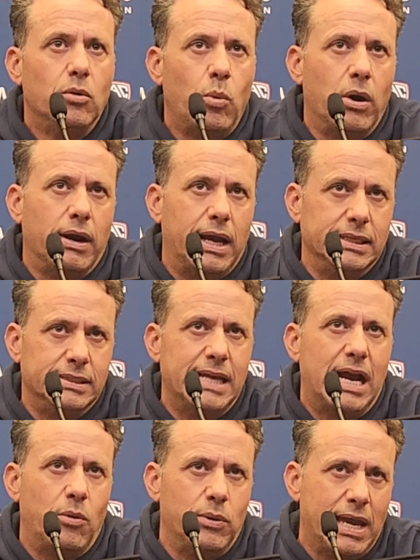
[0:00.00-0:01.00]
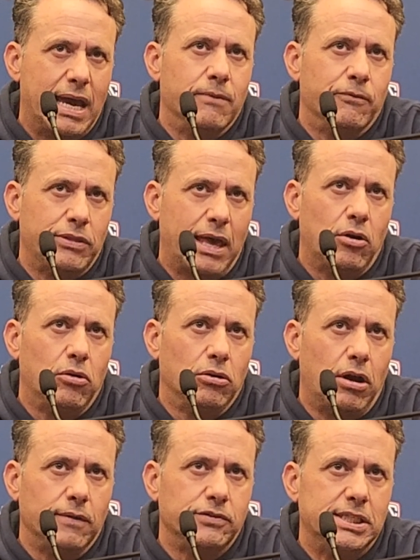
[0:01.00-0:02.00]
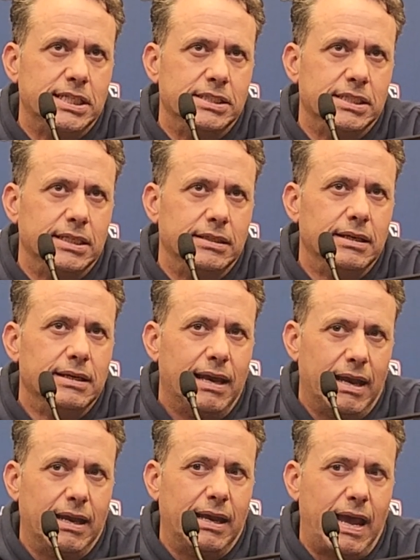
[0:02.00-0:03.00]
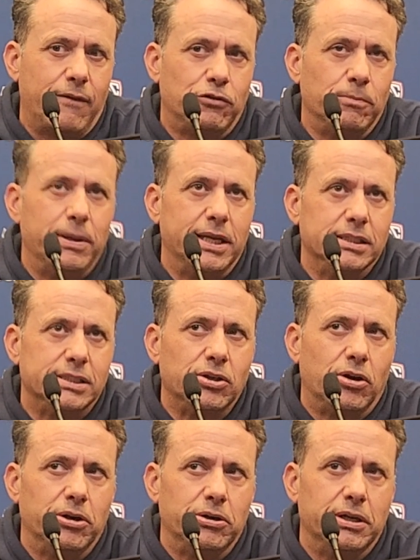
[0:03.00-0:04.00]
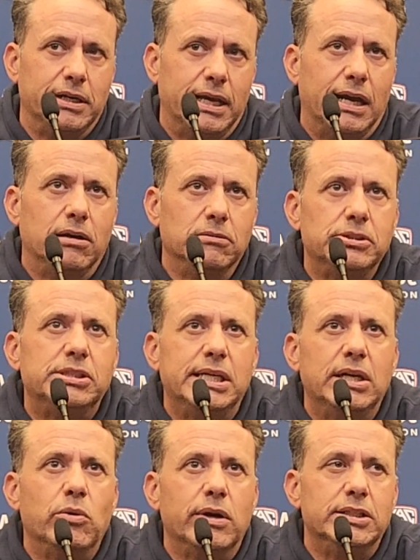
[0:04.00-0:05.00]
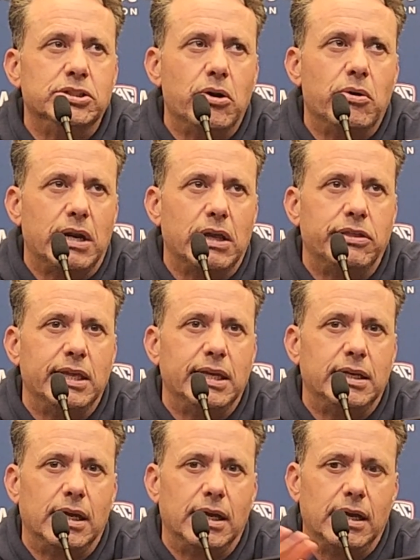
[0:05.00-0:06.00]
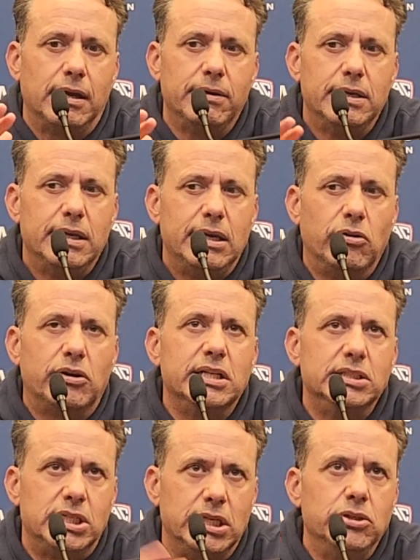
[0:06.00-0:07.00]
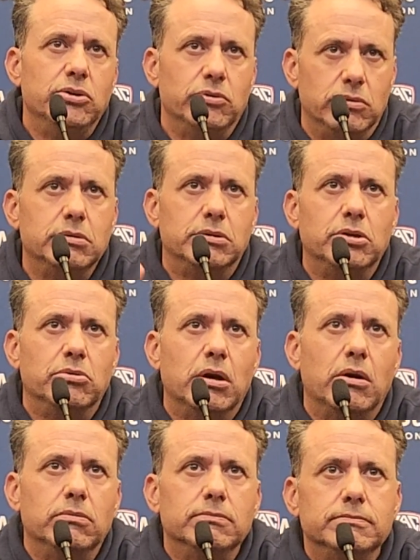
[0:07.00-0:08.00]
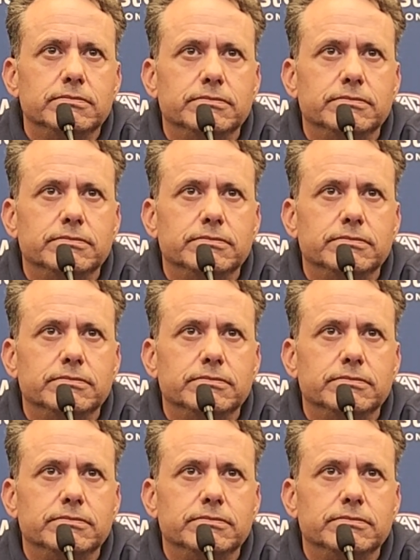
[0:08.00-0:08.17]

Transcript: whereas now we had him for that whole offseason after being a starter, and now seeing where he's going, I think he'll continue to grow.